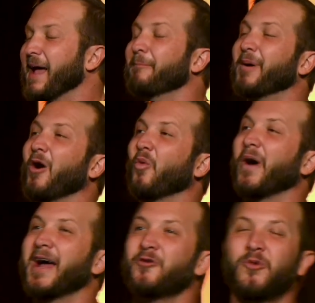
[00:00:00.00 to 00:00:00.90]
But
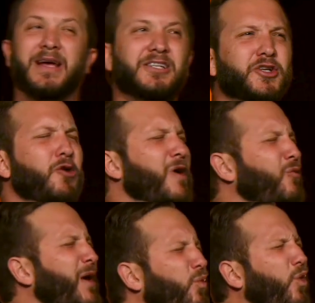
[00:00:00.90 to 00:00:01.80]
when we do, when
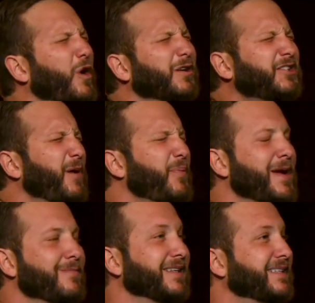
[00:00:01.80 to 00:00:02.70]
we worship
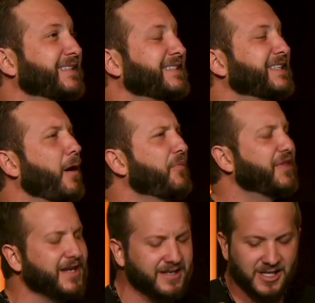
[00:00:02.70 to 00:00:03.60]
him, listen,
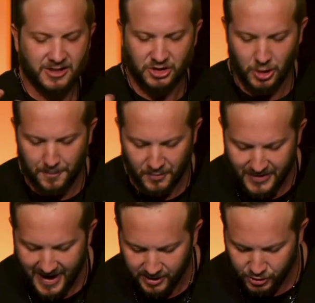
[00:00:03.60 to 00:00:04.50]
something
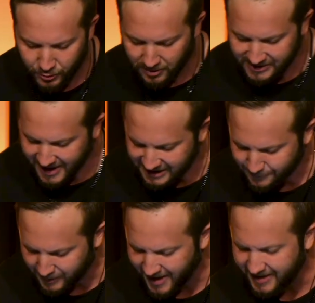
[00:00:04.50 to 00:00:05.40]
supernatural takes
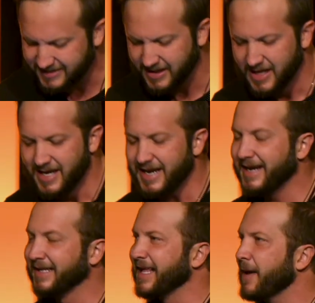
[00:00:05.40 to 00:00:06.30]
place.
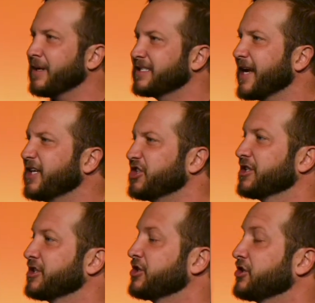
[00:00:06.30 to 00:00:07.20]
In
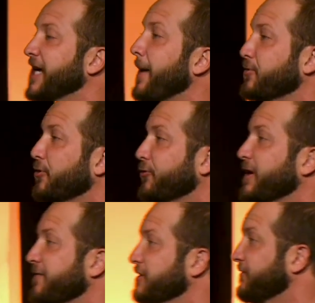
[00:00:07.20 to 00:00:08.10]
Lamentations chapter 3,
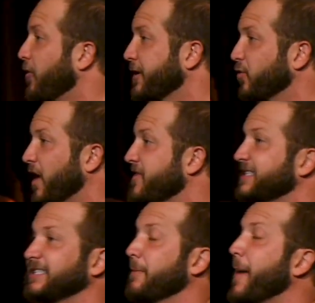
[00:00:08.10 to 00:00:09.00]
verse 41,
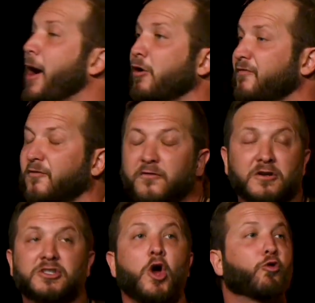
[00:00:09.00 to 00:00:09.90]
this is a powerful
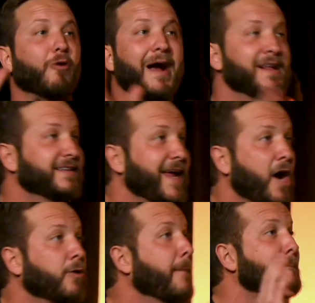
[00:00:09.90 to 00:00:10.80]
verse. Write it
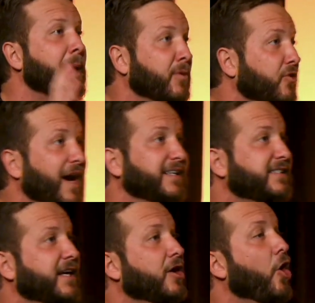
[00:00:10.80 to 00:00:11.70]
down,
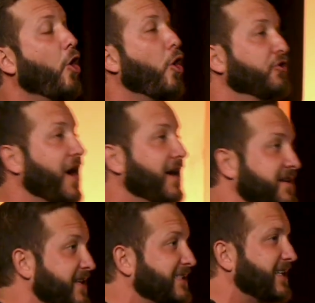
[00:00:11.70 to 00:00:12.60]
memorize it, hold on to
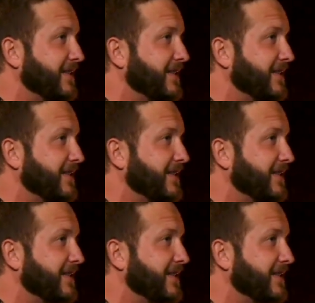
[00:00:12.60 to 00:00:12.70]
this.